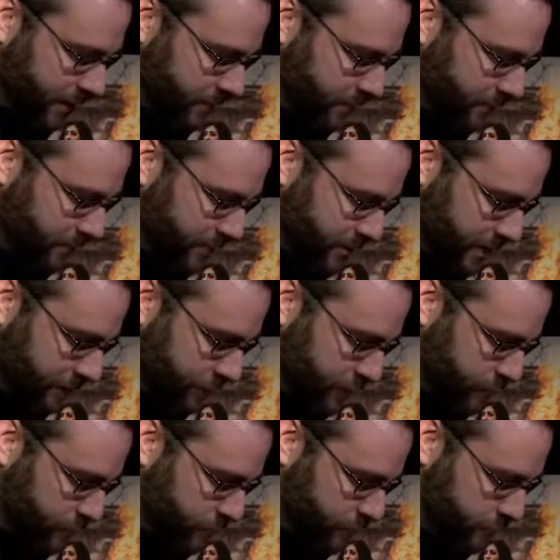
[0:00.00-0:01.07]
then there's F
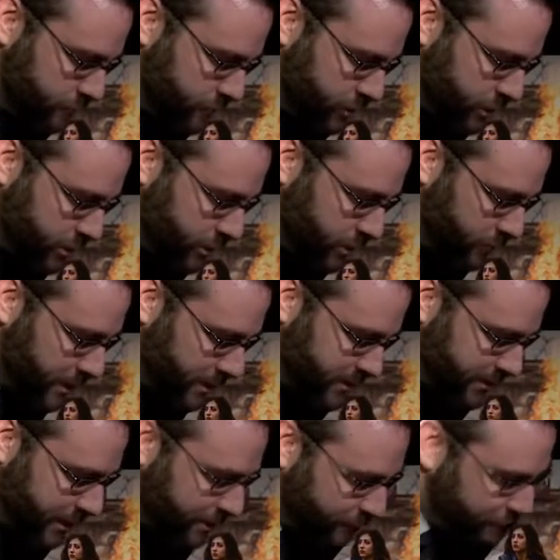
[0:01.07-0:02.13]
U G O, and then
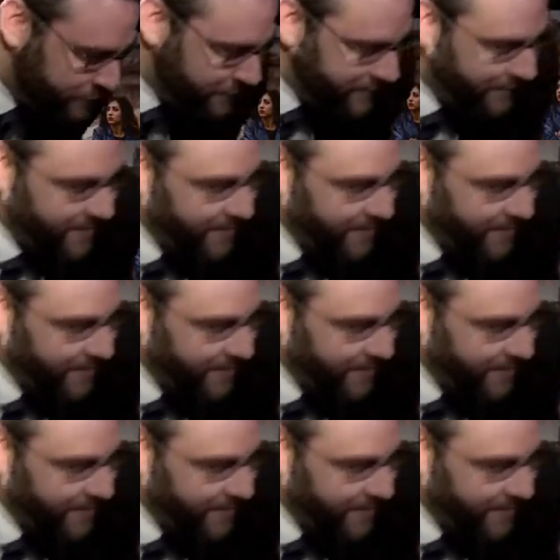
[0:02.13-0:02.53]
self.